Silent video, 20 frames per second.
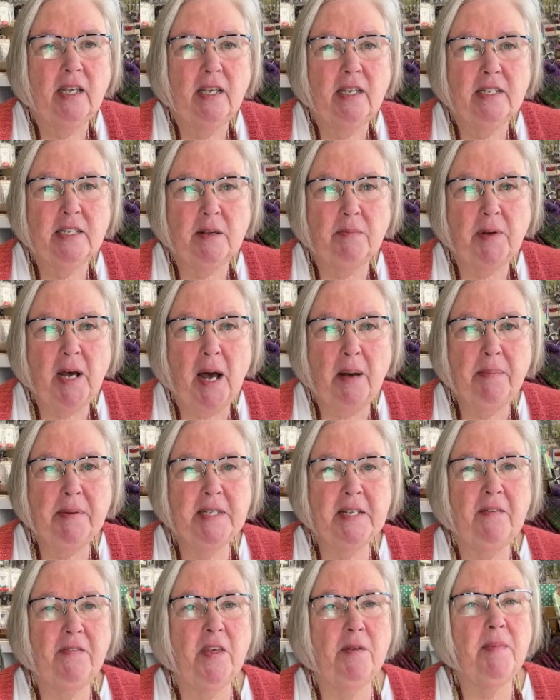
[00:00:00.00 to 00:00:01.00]
some copies
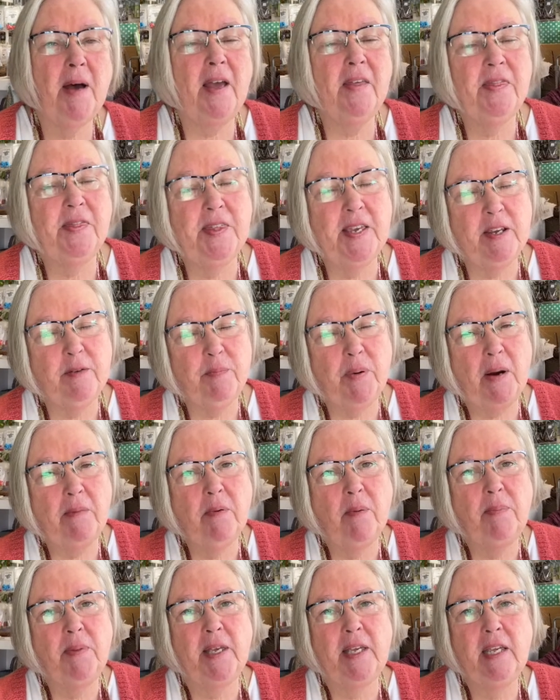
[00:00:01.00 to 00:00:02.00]
of them. I think
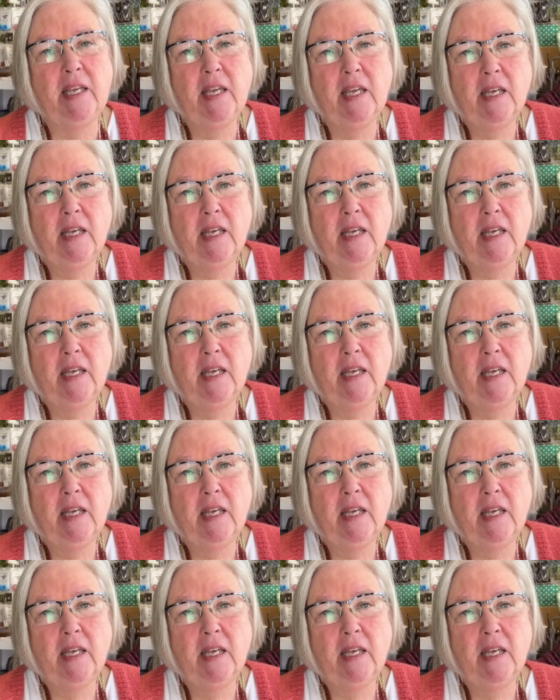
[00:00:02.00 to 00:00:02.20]
probably,